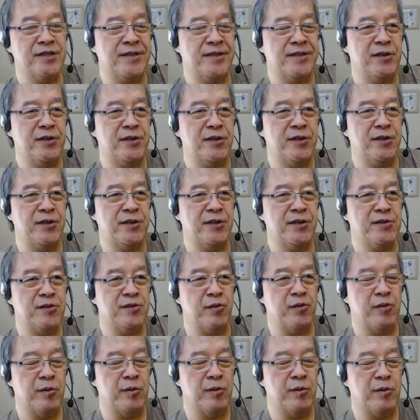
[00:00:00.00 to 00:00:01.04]
use
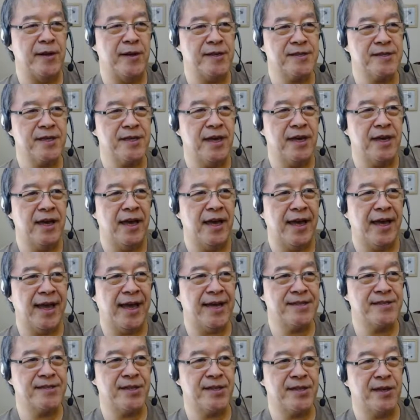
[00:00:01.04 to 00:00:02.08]
Google Plus as
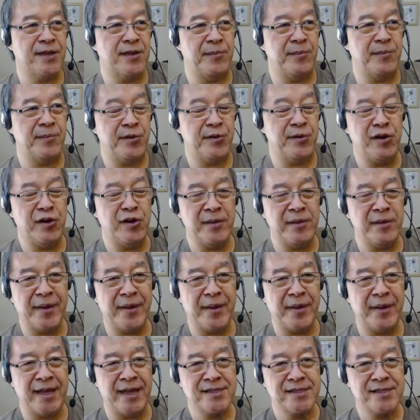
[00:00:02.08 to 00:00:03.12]
the community
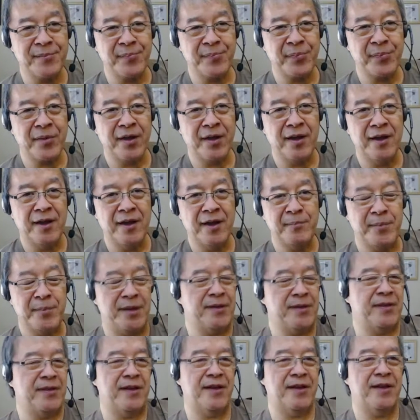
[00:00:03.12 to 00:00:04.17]
base, but
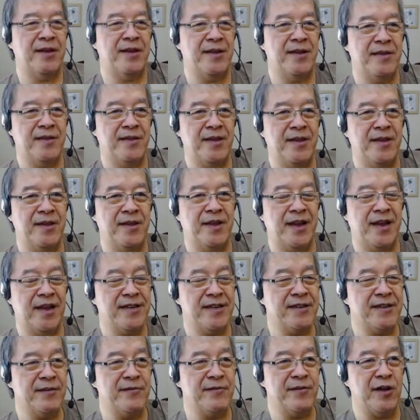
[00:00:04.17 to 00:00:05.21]
the
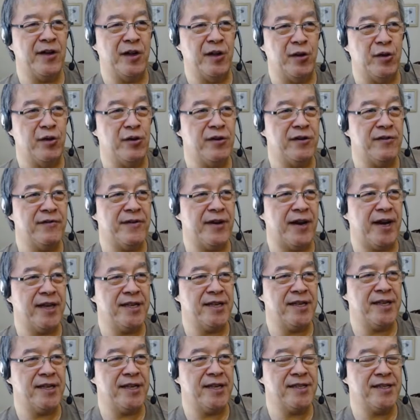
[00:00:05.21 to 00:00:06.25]
connective alert device
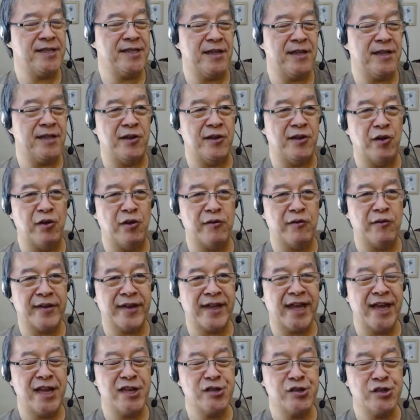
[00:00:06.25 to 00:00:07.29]
and the notifications
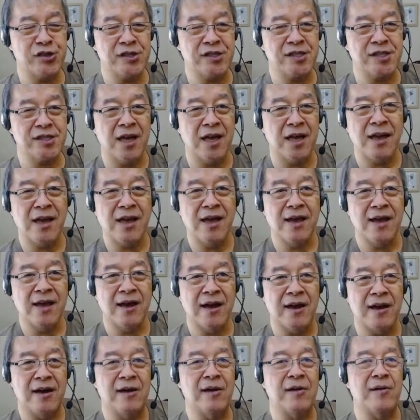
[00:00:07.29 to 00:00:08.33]

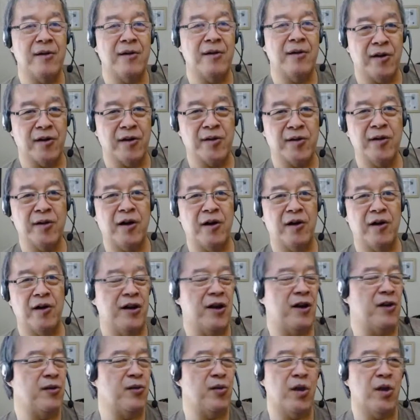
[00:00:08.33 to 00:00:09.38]
are no
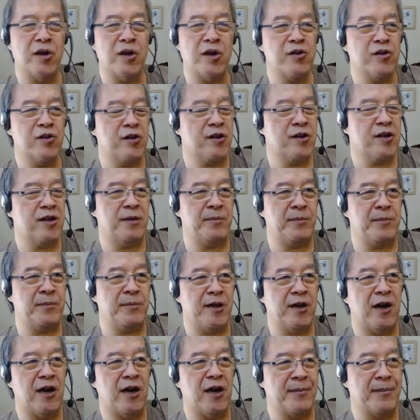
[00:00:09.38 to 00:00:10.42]
longer going to be
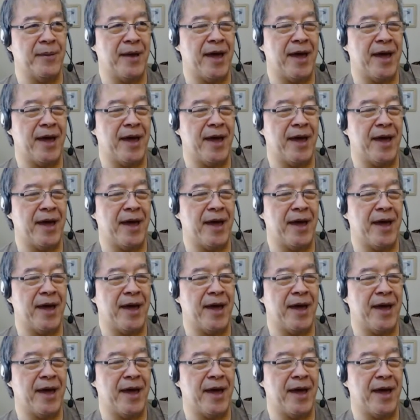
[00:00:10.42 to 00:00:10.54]
automatic.